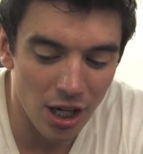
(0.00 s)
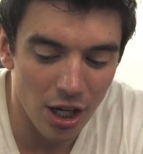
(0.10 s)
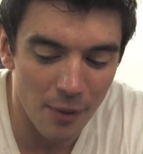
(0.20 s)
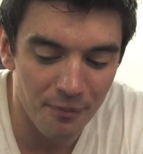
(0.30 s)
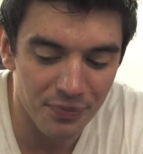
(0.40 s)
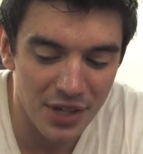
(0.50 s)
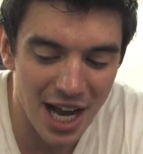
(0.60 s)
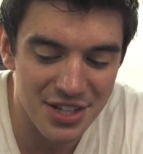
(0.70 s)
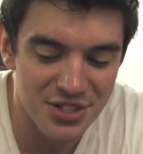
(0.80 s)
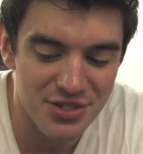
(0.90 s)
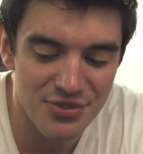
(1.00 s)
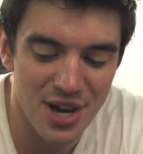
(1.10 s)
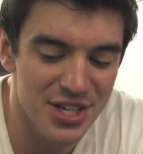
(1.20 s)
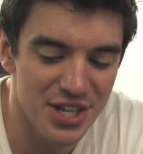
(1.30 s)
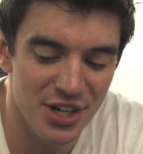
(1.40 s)
Um, I
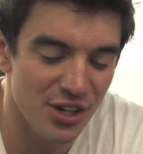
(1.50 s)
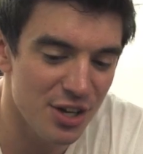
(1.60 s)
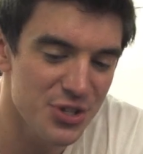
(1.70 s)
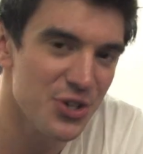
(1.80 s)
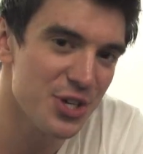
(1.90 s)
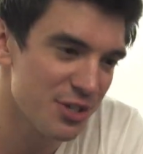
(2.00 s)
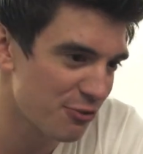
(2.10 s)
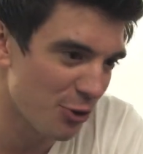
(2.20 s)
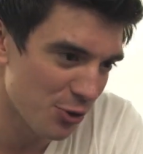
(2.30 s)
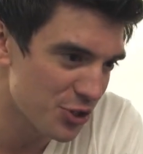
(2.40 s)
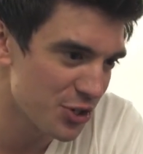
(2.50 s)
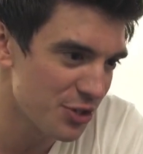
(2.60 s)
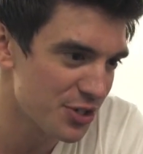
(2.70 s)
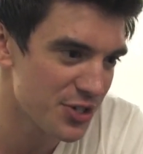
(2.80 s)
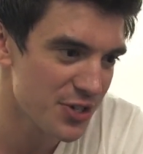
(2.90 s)
I did a, a, series of photo
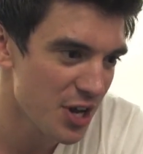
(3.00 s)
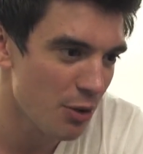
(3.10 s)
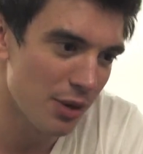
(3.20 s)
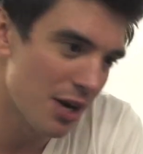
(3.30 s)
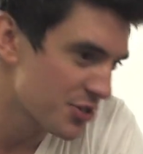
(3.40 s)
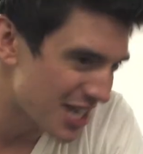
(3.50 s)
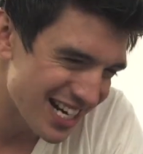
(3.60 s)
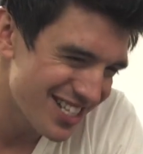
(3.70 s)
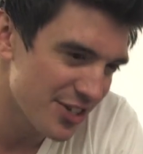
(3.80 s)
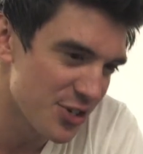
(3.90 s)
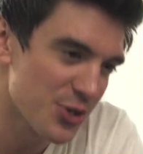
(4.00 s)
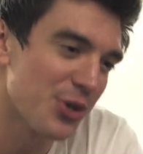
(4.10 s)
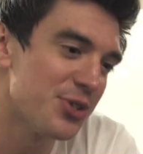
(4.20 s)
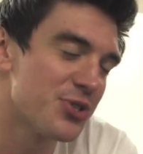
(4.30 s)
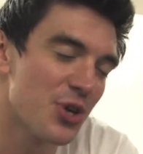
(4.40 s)
shoots when I was 19 years
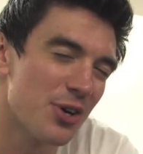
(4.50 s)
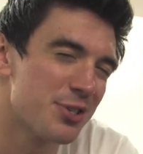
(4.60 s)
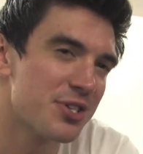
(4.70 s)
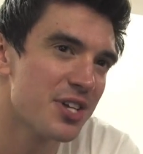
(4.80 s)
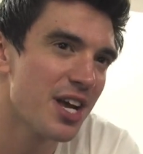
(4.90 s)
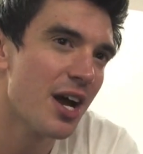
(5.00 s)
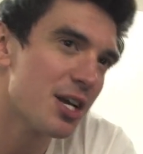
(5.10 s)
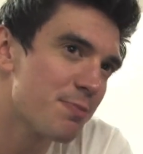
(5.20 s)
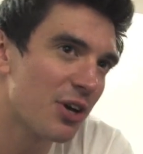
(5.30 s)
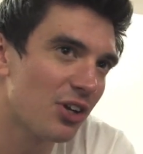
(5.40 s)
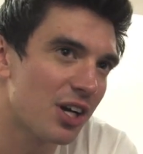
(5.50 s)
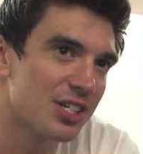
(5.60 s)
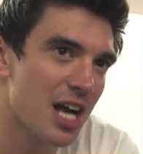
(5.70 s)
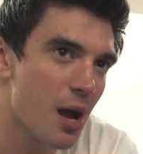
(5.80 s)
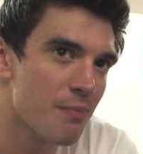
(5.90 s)
old, so it's it's been a long
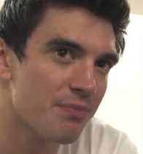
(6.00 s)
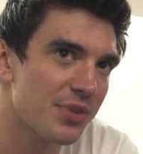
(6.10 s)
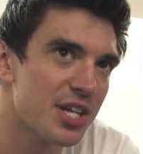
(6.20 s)
time.